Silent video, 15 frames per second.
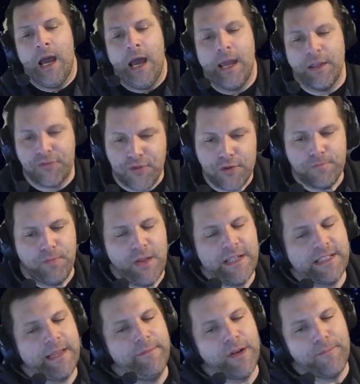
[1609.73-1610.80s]
In third
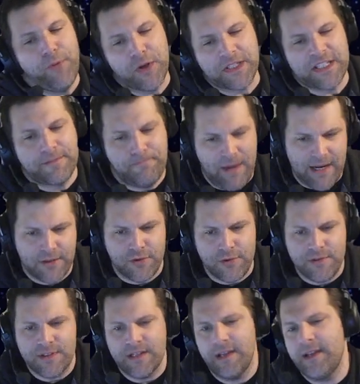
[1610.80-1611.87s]
place, I'm going to put
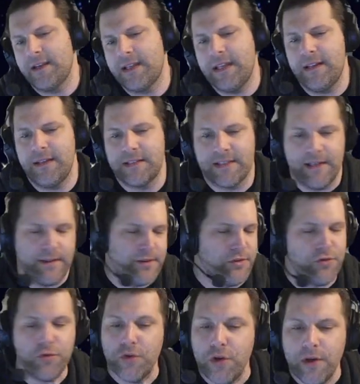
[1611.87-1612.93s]
Spectres. And again, it's not that
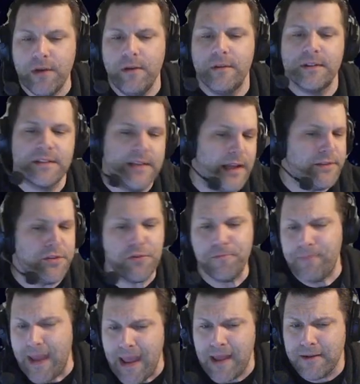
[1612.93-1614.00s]
they're good. It's not that they're
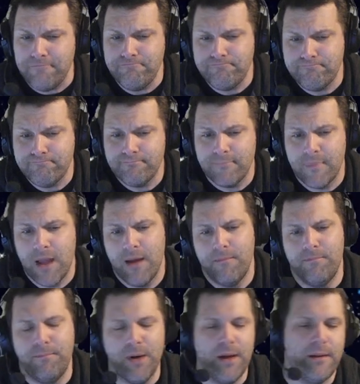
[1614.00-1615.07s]
bad.
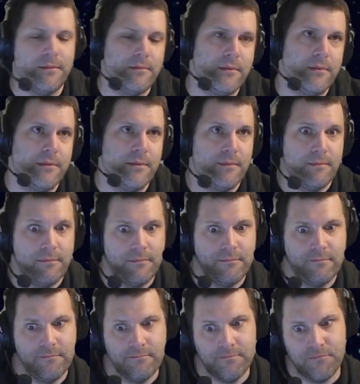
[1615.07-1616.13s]
But
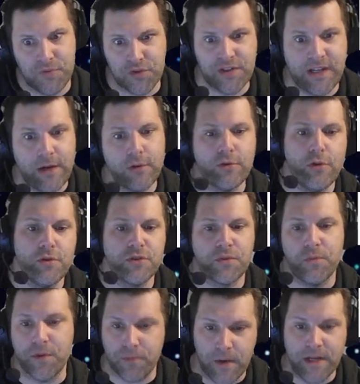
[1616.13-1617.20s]
they're Scarecrows
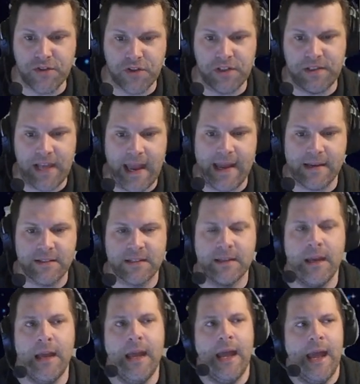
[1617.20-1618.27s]
with ranged attacks.
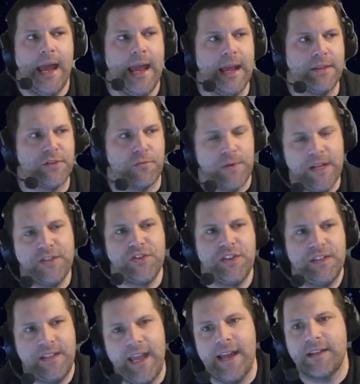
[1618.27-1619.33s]
And the ranged
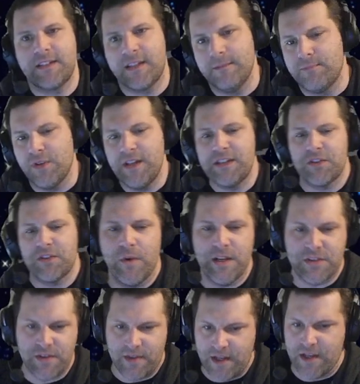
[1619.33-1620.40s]
attacks can blaze
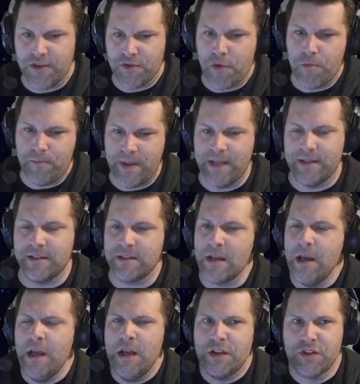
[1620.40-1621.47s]
so they can throw pins.
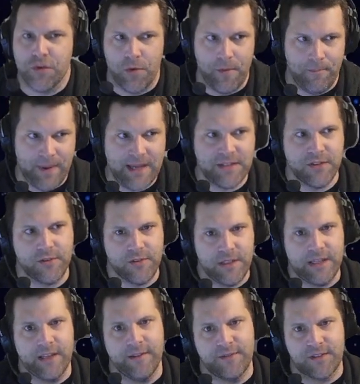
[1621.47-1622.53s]
So it basically
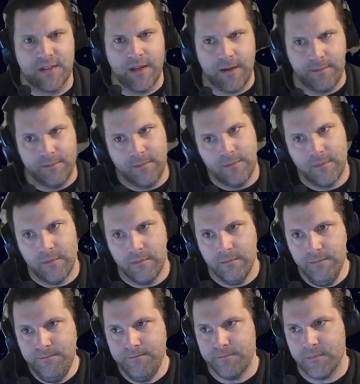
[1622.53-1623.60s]
gives them...
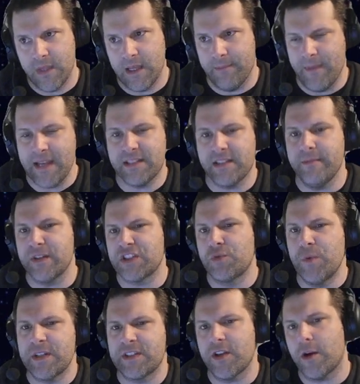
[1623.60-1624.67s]
It makes them a
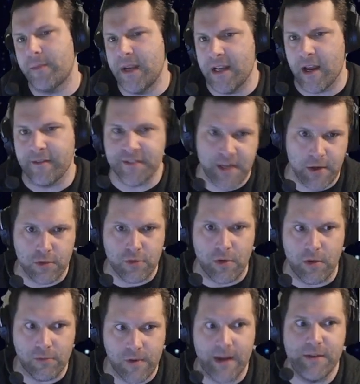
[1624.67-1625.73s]
Swiss Army knife
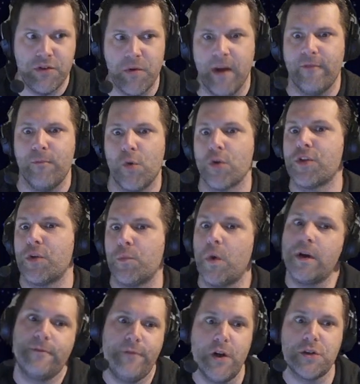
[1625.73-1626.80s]
Scarecrow, right? You have more than
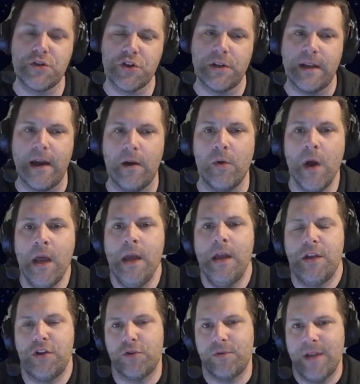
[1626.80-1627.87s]
one function now.
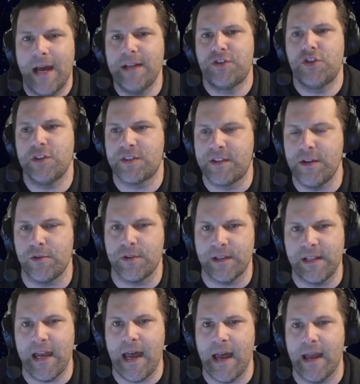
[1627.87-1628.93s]
You're not just there to
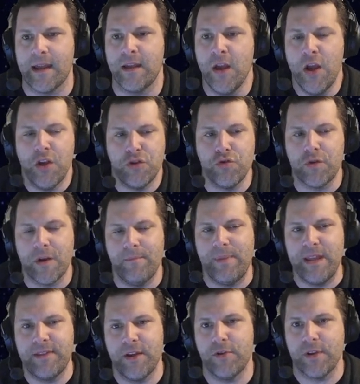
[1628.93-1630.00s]
die. You can
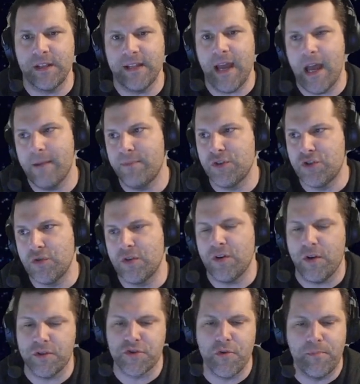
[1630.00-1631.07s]
be there to die, but you can
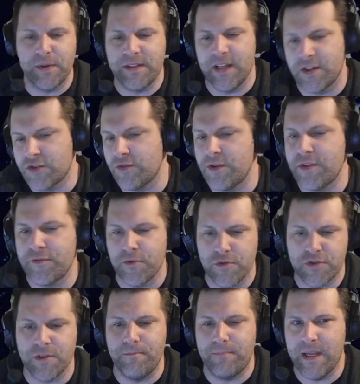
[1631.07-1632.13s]
also potentially throw
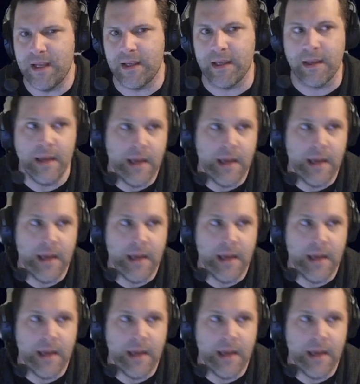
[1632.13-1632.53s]
some pinning.